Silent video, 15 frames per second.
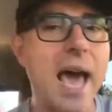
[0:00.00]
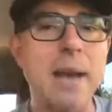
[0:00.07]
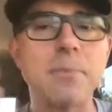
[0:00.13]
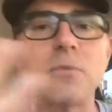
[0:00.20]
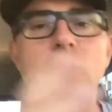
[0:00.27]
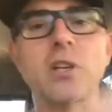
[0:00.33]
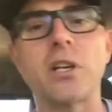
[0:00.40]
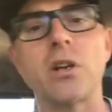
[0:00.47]

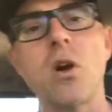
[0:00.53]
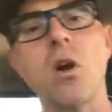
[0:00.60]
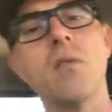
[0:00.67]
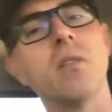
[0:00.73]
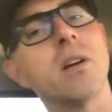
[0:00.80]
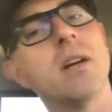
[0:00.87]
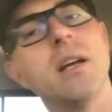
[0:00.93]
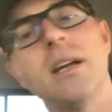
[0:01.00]
Adam took it
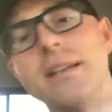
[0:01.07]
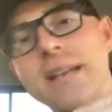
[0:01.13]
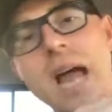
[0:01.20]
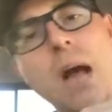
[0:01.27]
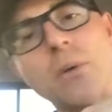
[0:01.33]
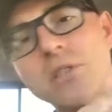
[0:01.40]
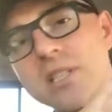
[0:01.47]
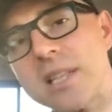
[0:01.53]
over.
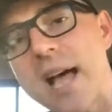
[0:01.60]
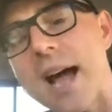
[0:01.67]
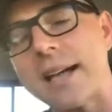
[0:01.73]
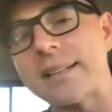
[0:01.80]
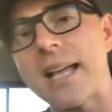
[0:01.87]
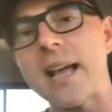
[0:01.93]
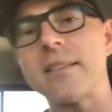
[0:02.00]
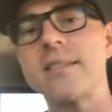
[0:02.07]
Now it's
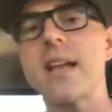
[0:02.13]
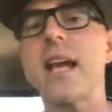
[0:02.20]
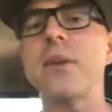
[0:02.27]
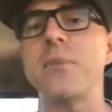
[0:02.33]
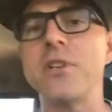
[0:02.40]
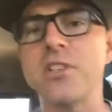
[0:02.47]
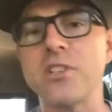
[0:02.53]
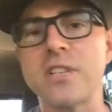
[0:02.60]
locked down
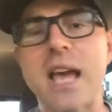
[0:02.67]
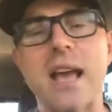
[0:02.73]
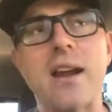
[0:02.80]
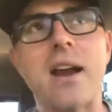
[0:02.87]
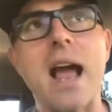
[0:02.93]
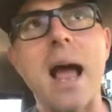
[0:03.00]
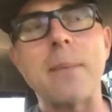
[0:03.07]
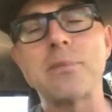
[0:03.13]
tight. We just had
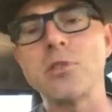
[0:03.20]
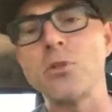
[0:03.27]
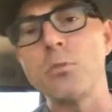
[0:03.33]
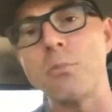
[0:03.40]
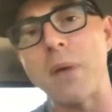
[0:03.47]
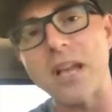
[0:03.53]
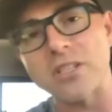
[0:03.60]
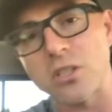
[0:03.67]
our
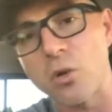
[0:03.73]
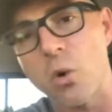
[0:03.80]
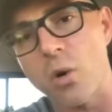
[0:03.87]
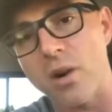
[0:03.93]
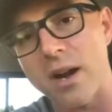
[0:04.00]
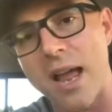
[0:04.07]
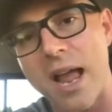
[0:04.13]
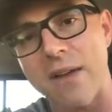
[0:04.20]
absolute best
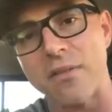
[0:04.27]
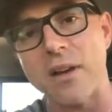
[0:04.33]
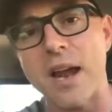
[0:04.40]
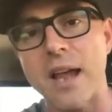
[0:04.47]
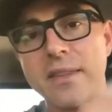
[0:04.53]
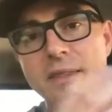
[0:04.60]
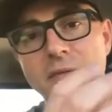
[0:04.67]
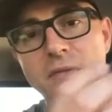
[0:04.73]
quarter ever
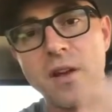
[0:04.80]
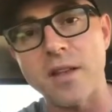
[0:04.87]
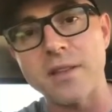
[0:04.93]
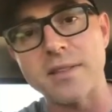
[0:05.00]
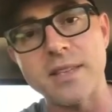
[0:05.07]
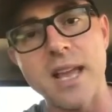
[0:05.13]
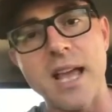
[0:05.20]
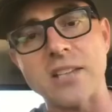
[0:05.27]
at the
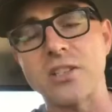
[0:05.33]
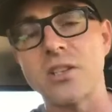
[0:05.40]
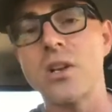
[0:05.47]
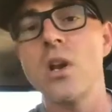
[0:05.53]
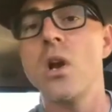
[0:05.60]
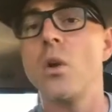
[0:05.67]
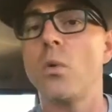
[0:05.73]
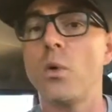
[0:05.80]
front desk.
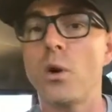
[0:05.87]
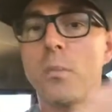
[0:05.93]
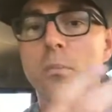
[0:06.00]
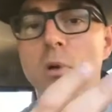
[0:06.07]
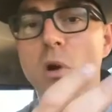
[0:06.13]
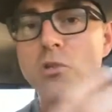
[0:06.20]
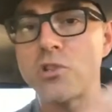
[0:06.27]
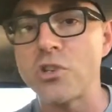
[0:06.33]
We're
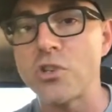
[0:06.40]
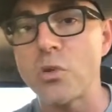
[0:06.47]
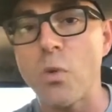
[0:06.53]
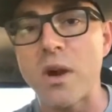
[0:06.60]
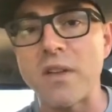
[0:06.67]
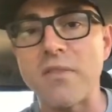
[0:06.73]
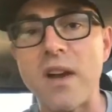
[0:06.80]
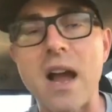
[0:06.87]
approaching
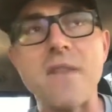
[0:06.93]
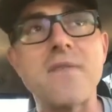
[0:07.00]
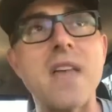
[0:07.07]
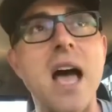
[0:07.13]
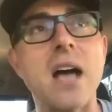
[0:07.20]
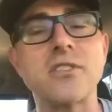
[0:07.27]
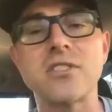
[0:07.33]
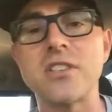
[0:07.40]

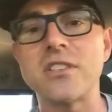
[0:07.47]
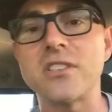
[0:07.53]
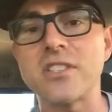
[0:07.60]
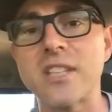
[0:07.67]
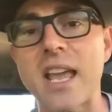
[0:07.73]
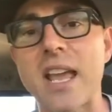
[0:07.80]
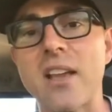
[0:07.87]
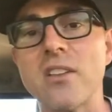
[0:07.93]
25,000 in
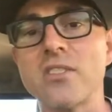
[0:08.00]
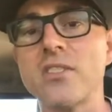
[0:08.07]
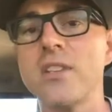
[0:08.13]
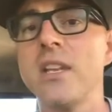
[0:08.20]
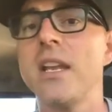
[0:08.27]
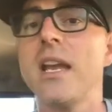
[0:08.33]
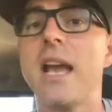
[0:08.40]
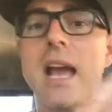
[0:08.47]
sales
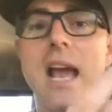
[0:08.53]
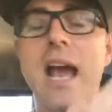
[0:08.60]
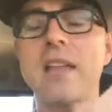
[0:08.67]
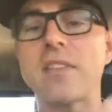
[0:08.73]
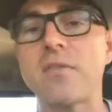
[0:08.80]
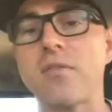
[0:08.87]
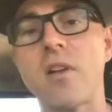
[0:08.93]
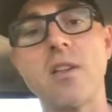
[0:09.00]

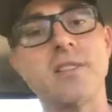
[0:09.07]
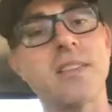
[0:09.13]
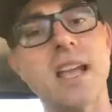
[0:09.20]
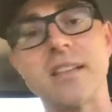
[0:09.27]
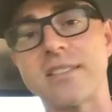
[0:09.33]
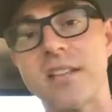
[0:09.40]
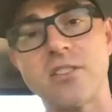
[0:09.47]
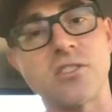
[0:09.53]
at the front
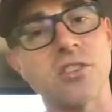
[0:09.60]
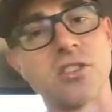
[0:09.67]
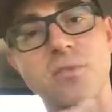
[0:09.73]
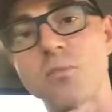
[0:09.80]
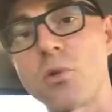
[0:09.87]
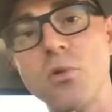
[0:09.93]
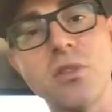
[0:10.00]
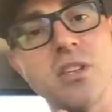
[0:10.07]
desk. That's
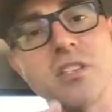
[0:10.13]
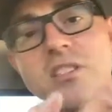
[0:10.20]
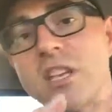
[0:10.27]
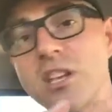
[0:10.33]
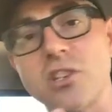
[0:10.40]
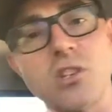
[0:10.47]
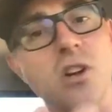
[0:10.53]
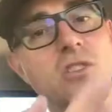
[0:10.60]
just smoothies,
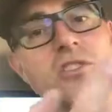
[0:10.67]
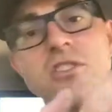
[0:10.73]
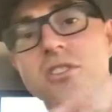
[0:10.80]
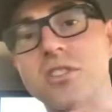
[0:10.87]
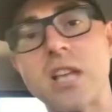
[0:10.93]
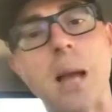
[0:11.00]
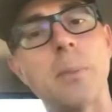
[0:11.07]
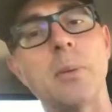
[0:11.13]
t-shirts,
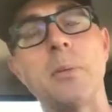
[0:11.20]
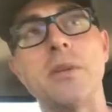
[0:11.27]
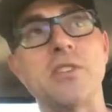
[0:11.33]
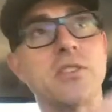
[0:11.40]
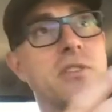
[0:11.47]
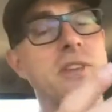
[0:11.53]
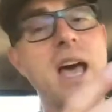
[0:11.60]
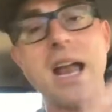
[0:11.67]
and
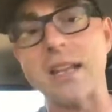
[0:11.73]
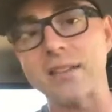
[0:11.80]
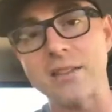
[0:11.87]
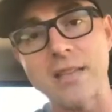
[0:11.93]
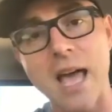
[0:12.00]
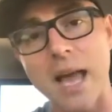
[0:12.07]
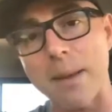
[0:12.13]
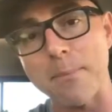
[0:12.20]
supplements. So not a
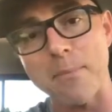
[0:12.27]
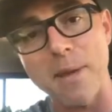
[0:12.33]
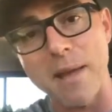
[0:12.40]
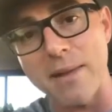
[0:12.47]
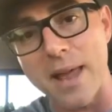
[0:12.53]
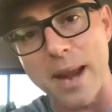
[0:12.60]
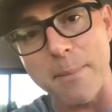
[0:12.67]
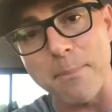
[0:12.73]
not a
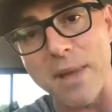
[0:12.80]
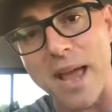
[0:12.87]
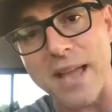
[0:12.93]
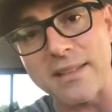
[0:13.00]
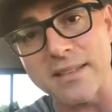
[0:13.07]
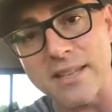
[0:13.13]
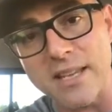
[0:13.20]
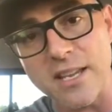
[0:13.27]
not a
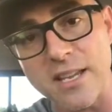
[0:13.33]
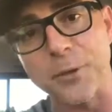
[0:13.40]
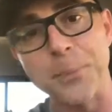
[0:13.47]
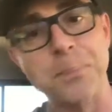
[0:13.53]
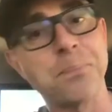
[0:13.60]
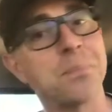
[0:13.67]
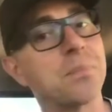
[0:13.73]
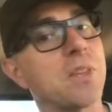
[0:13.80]
bad deal.
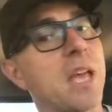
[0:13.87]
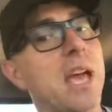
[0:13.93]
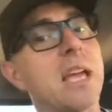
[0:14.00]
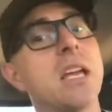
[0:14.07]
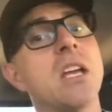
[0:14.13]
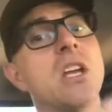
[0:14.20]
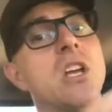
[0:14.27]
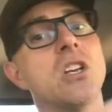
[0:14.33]

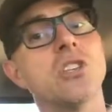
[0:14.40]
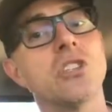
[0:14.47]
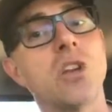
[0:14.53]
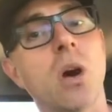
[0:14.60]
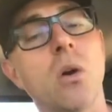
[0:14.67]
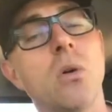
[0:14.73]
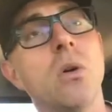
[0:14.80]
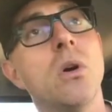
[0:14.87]
Okay.
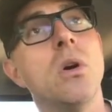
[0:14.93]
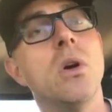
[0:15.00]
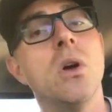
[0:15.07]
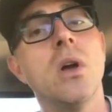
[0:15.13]
So